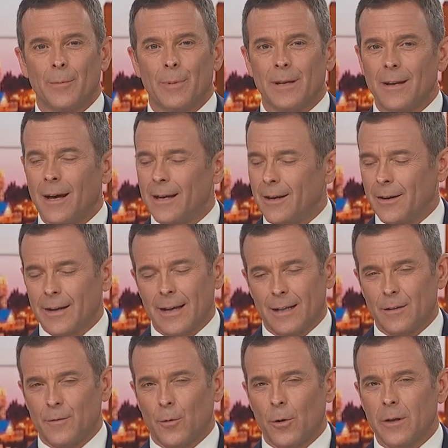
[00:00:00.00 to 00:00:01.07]
but not here in
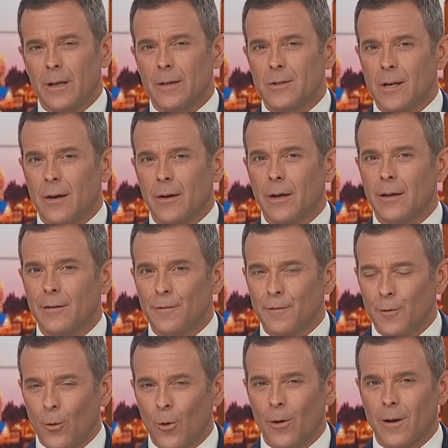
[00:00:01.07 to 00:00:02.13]
California. It's airing in
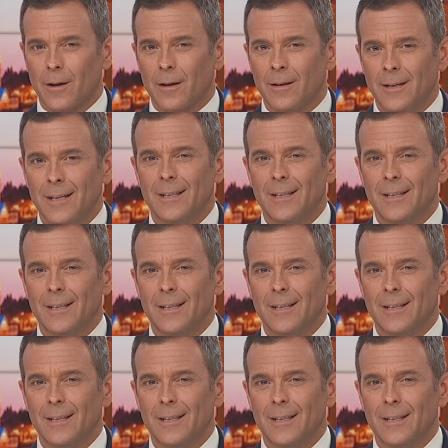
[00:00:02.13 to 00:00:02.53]
Florida.